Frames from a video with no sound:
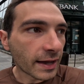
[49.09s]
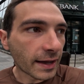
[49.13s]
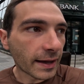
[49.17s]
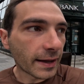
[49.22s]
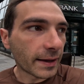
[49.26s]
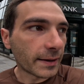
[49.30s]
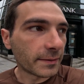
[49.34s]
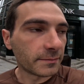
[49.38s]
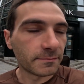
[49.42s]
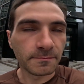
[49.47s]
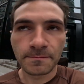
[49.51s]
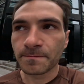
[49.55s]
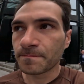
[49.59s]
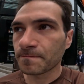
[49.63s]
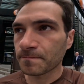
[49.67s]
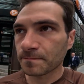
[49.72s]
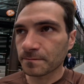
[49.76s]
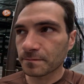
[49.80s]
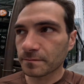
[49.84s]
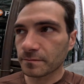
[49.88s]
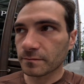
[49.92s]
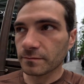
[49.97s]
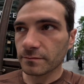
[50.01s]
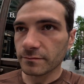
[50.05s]
um,
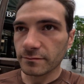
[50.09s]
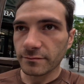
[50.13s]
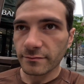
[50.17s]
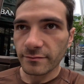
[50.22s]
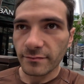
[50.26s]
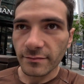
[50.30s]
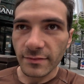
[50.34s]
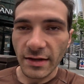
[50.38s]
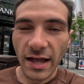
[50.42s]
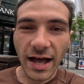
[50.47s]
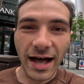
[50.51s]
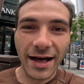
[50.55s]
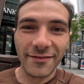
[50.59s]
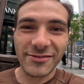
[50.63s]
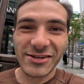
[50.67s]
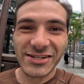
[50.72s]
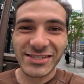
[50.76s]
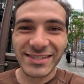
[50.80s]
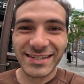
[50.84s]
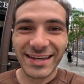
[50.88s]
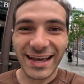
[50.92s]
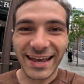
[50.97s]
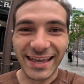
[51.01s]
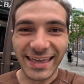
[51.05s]

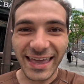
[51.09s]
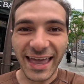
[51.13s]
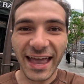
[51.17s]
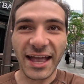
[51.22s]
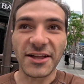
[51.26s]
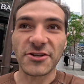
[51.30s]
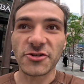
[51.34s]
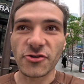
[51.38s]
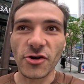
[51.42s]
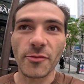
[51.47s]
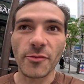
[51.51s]
obviously I can't